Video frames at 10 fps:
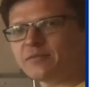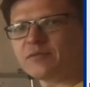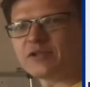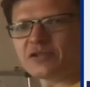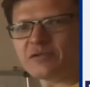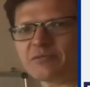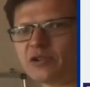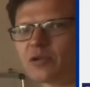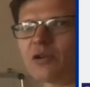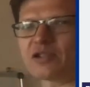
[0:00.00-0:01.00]
which
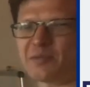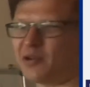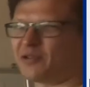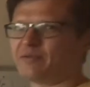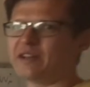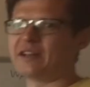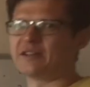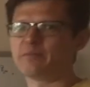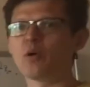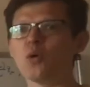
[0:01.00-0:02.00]
correspond really
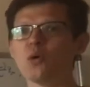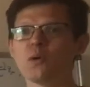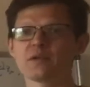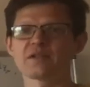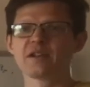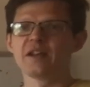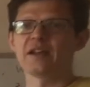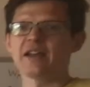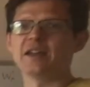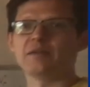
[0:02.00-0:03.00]
to poles
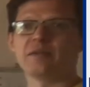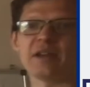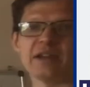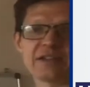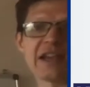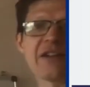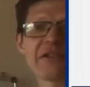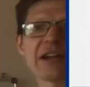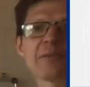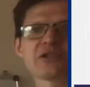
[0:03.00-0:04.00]
in
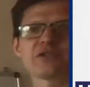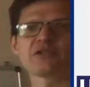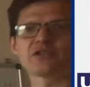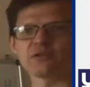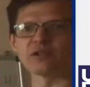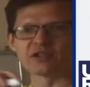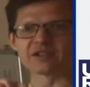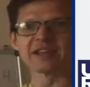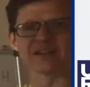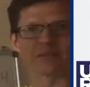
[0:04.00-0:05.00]
scattering amplitude. So you can
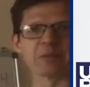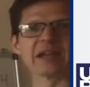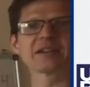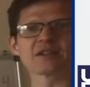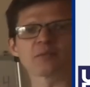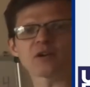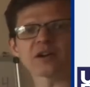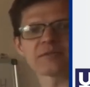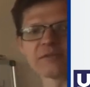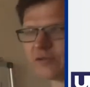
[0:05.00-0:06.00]
see it as a peak
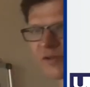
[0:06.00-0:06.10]
somewhere. The